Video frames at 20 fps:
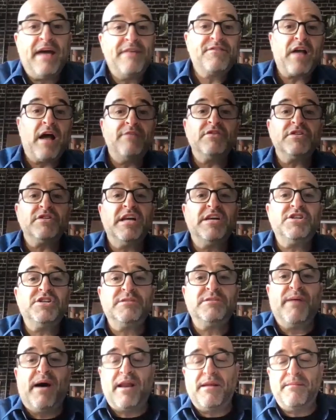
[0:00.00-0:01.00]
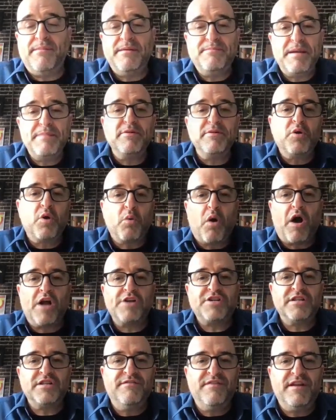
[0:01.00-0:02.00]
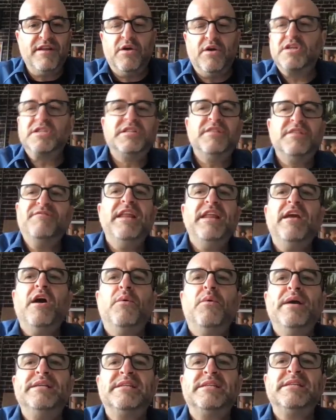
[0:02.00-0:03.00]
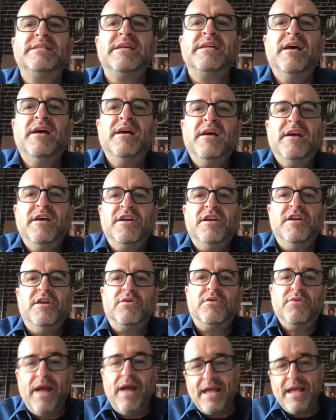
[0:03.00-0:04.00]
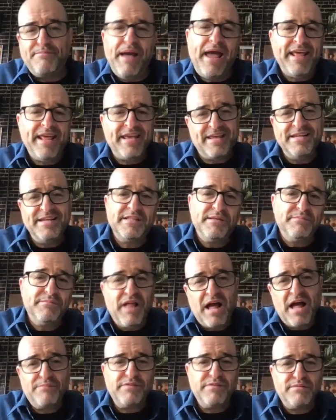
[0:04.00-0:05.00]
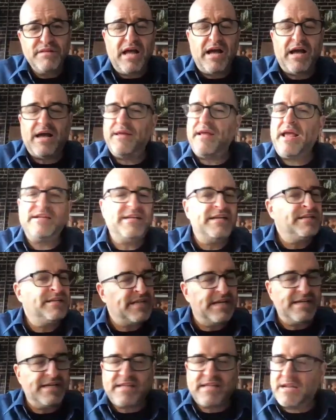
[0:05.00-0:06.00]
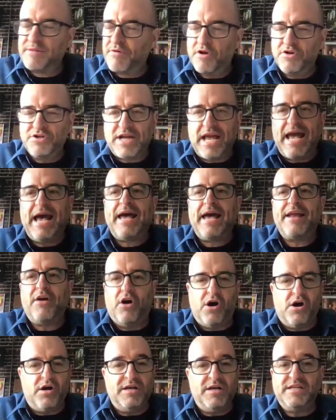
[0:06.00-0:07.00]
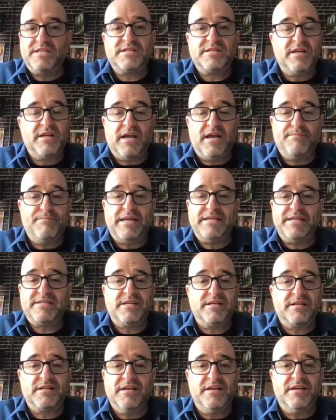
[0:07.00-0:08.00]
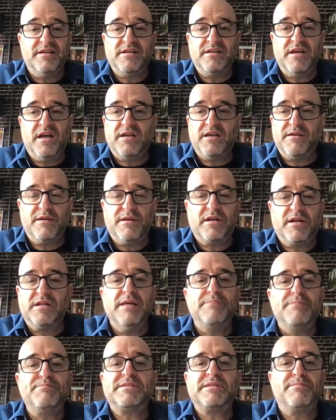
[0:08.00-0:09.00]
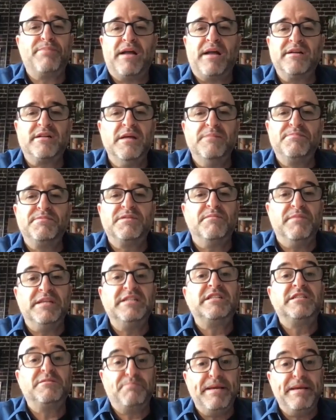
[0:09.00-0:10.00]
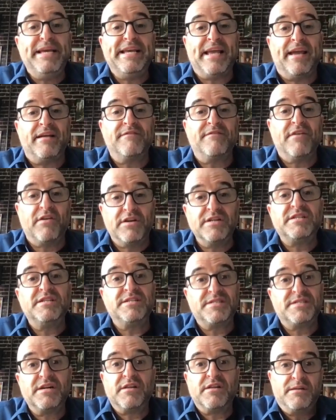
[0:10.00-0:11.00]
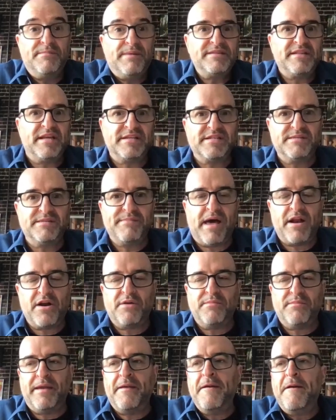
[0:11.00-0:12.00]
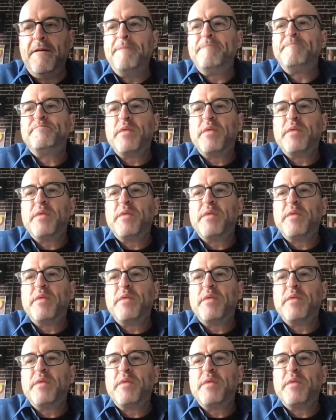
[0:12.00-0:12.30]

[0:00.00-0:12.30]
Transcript: And have conversations about it. I mean, people who are watching the video, because the video isn't, Greg Bennick is the blah, blah, blah. I didn't take that approach at all. It's basically clips upon clips of me speaking very sincerely about things that matter to me.